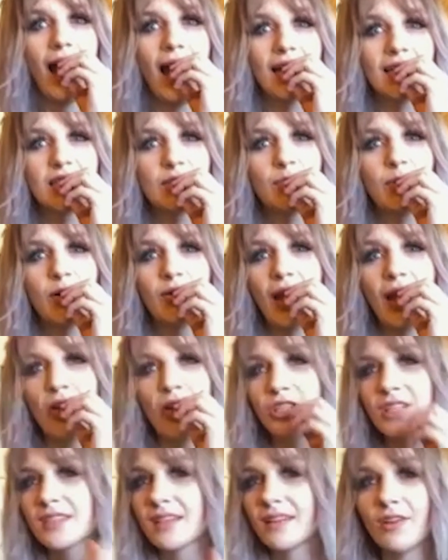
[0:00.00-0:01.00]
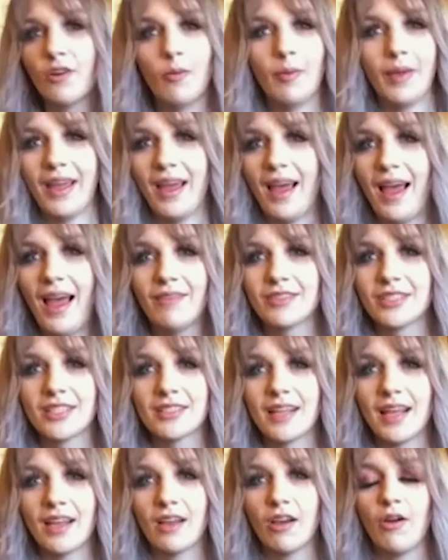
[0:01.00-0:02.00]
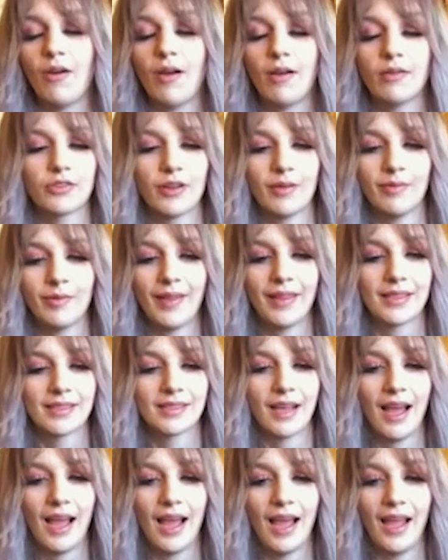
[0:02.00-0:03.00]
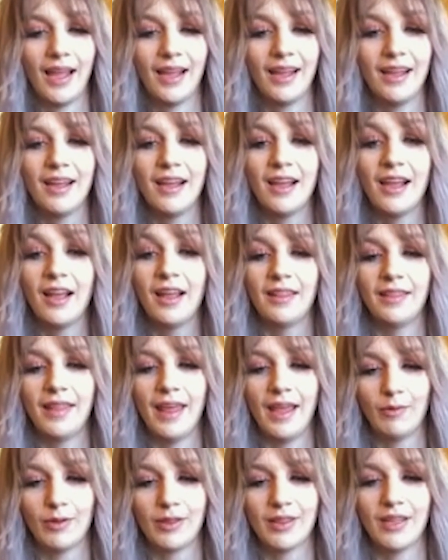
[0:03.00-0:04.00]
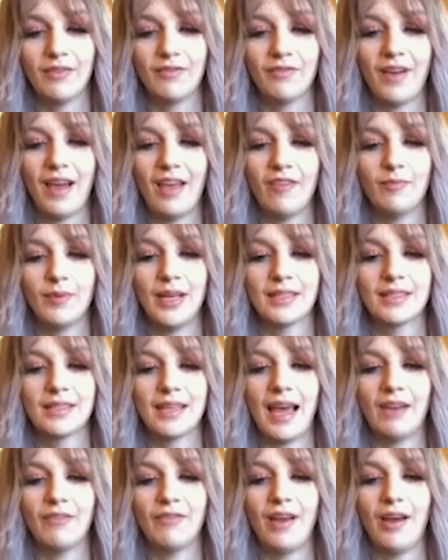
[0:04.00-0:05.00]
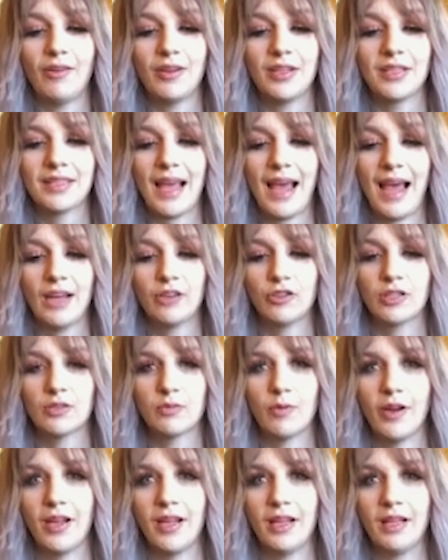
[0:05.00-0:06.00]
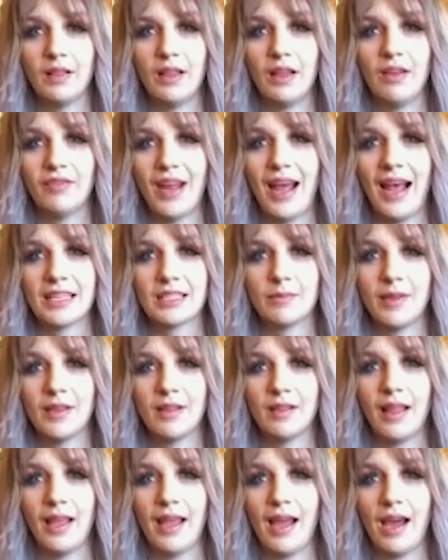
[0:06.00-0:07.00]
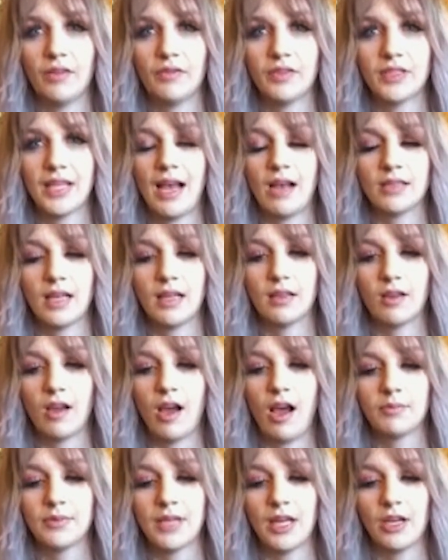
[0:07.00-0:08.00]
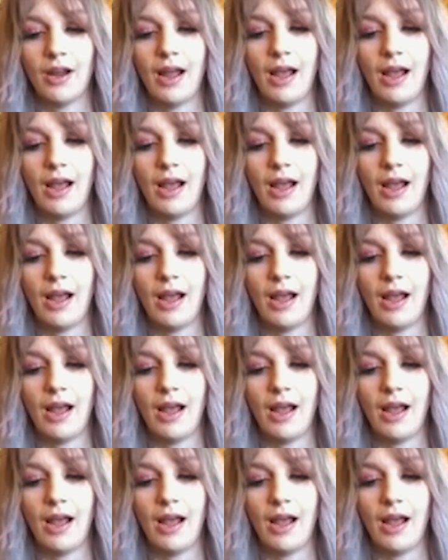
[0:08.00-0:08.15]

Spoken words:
I spilled out just a little bit. I was just like, oh, I was raped by this guy. They, within 5 minutes, had found his address where he lived, asked me to lay out of his house, had the cops at our